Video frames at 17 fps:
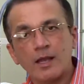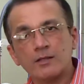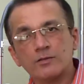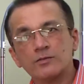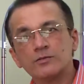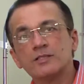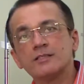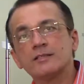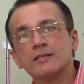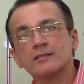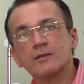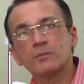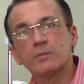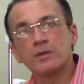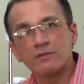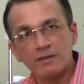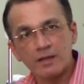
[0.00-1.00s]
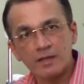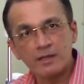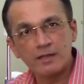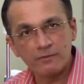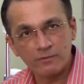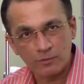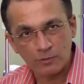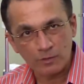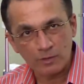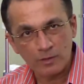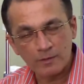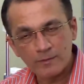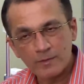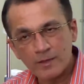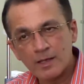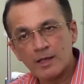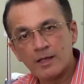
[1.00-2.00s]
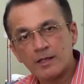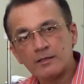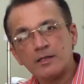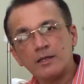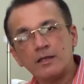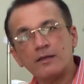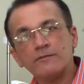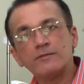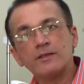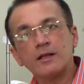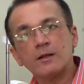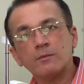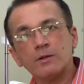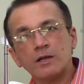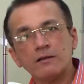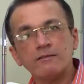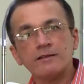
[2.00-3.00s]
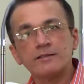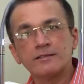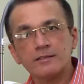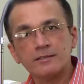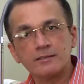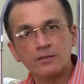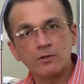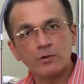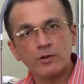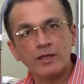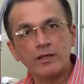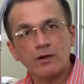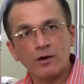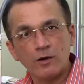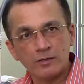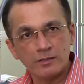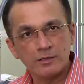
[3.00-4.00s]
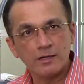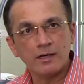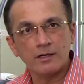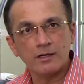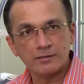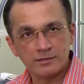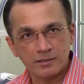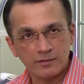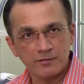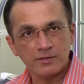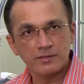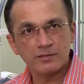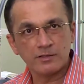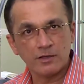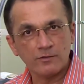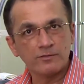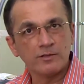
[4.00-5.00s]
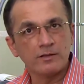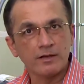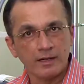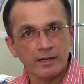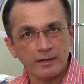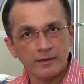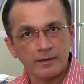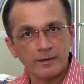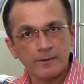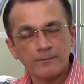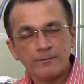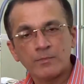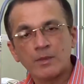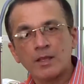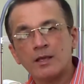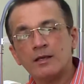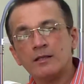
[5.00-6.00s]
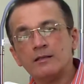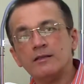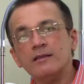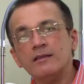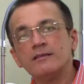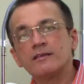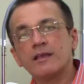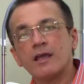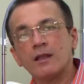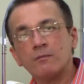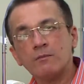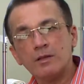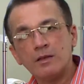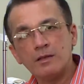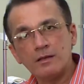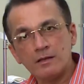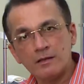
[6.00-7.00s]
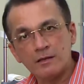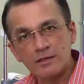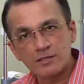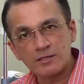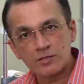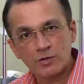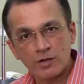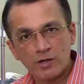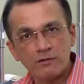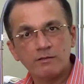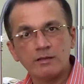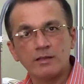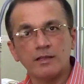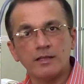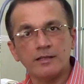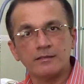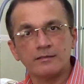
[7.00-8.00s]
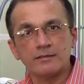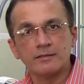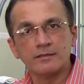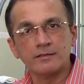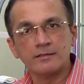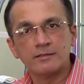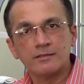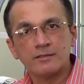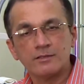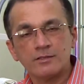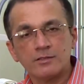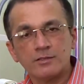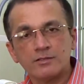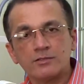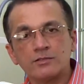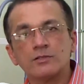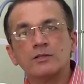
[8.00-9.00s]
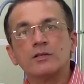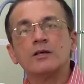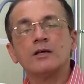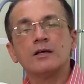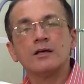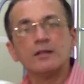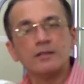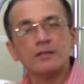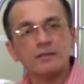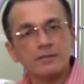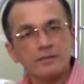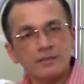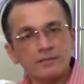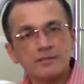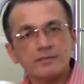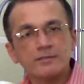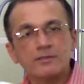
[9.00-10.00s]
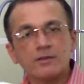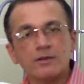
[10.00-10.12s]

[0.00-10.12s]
So this has a preventive role. Then if there are blood vessels growing on the surface of the retina, these can be destroyed with laser. This is